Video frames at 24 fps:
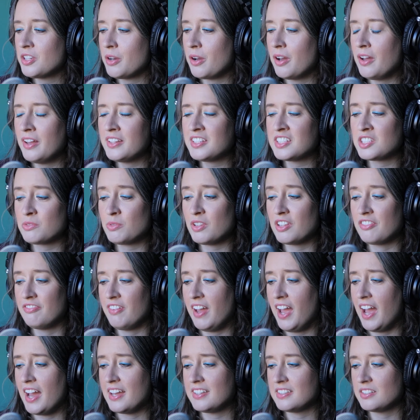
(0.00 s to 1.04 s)
Oh, this is really
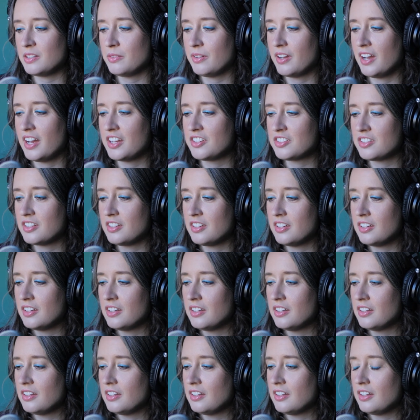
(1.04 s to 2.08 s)
fast. Oh my gosh.
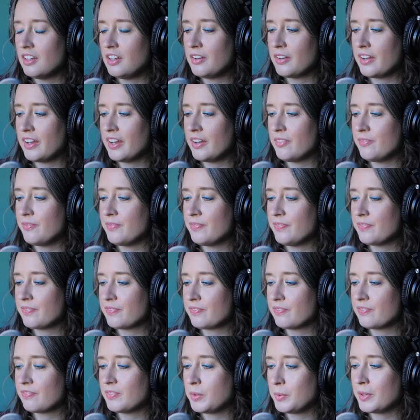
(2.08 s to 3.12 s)
Okay,
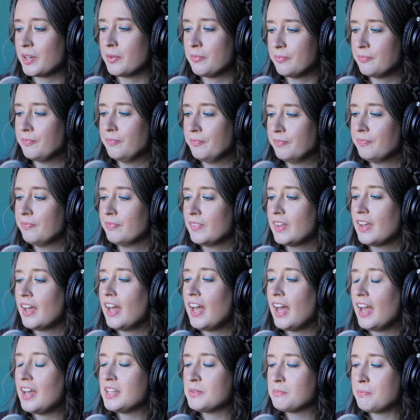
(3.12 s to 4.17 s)
here we go.
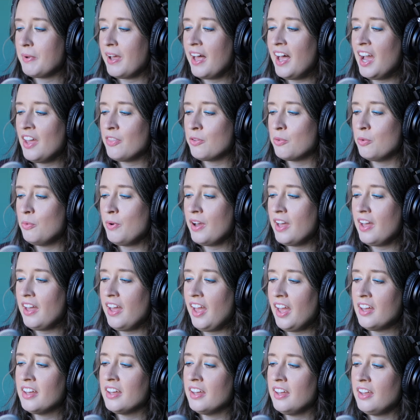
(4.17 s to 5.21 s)
And by the
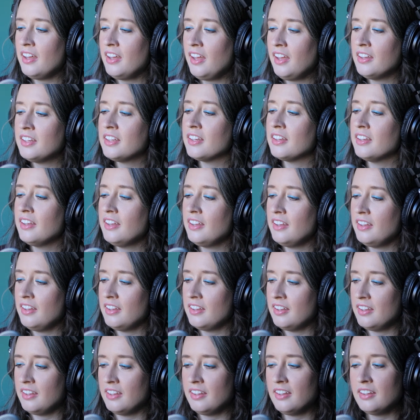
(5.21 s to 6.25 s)

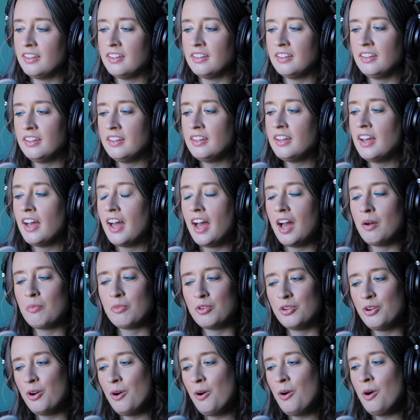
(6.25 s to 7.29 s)
way,
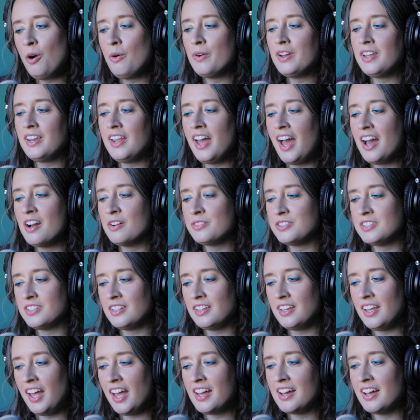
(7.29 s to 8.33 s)
I'm going out
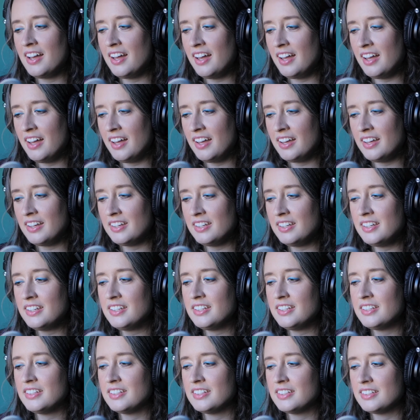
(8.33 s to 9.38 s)
tonight.